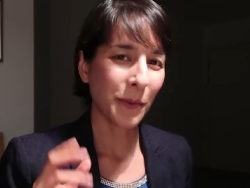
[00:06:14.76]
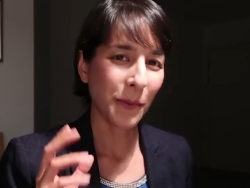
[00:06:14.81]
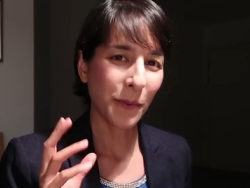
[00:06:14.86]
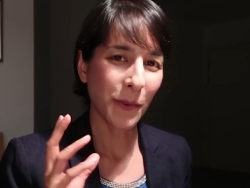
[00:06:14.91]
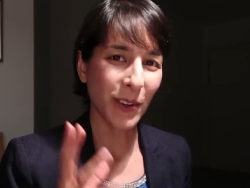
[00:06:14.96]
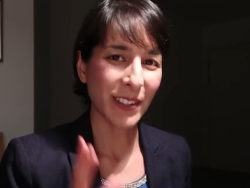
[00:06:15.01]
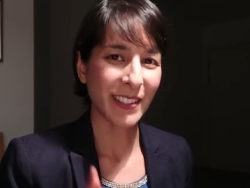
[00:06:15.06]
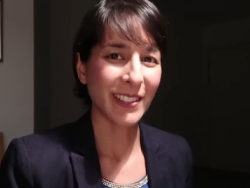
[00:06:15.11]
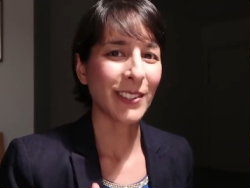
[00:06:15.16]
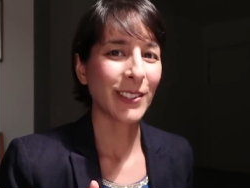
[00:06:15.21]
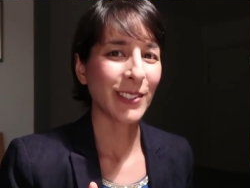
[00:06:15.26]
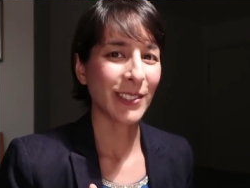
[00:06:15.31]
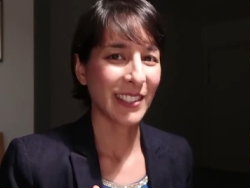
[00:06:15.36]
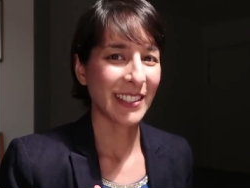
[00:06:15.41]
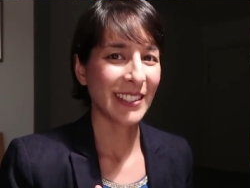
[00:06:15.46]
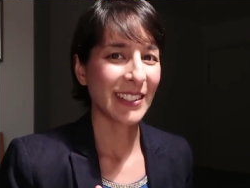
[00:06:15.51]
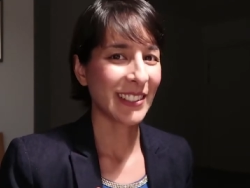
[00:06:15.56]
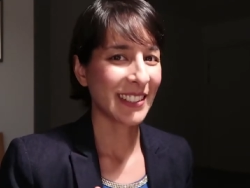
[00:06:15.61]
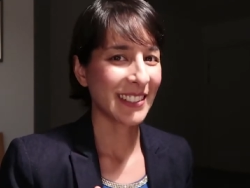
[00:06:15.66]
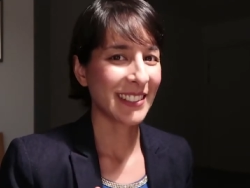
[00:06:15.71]
what song
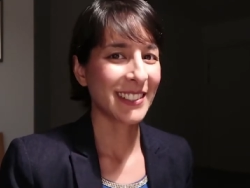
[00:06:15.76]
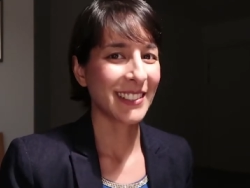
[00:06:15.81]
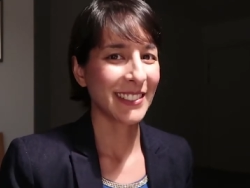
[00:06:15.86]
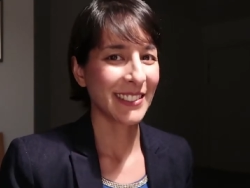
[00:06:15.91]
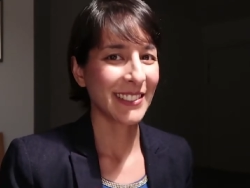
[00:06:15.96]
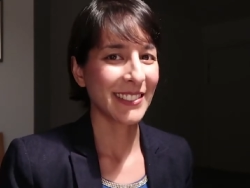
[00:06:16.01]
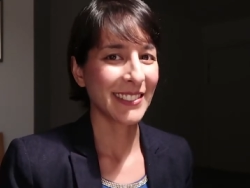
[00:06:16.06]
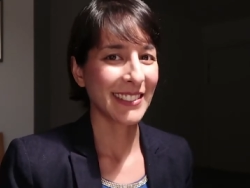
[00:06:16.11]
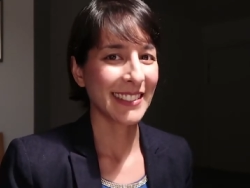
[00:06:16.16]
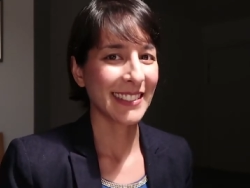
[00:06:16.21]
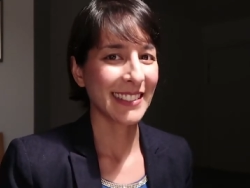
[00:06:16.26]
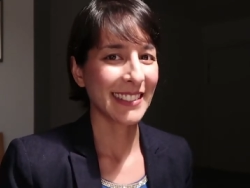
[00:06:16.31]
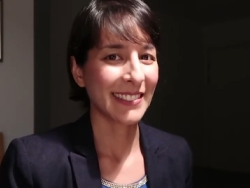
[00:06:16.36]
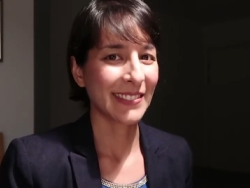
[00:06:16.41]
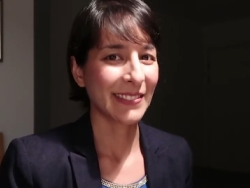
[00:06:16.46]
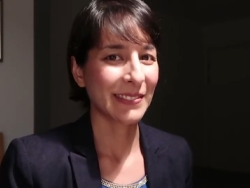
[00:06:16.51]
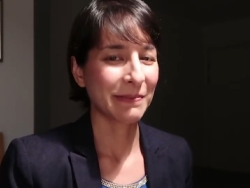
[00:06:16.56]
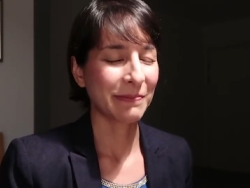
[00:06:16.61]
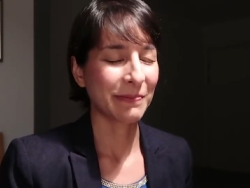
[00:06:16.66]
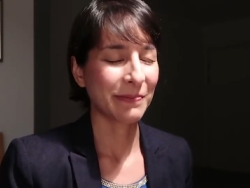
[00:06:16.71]
did I choose?
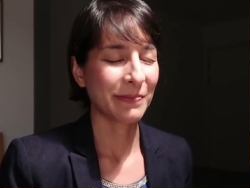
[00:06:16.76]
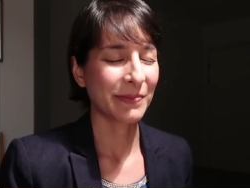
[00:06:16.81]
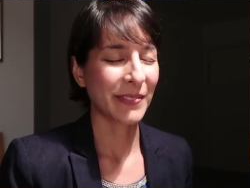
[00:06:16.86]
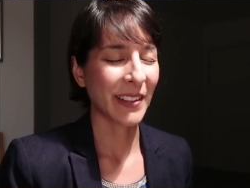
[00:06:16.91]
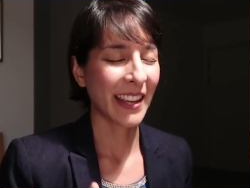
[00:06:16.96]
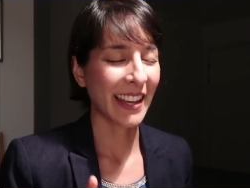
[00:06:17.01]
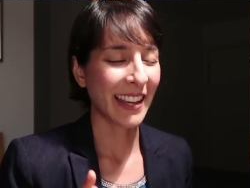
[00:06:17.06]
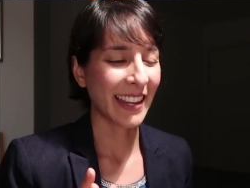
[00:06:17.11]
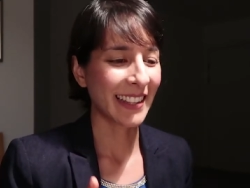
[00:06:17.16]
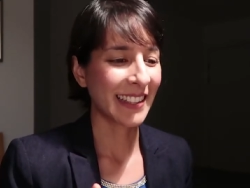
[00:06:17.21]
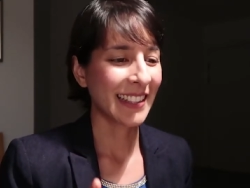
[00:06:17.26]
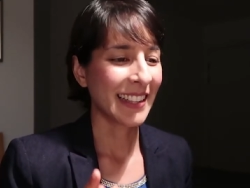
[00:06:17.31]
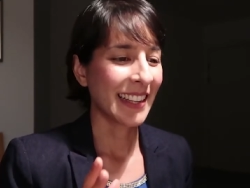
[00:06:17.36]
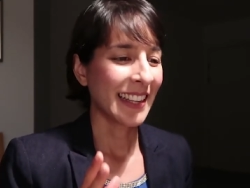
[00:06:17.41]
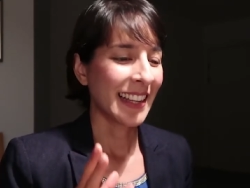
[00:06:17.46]
Okay.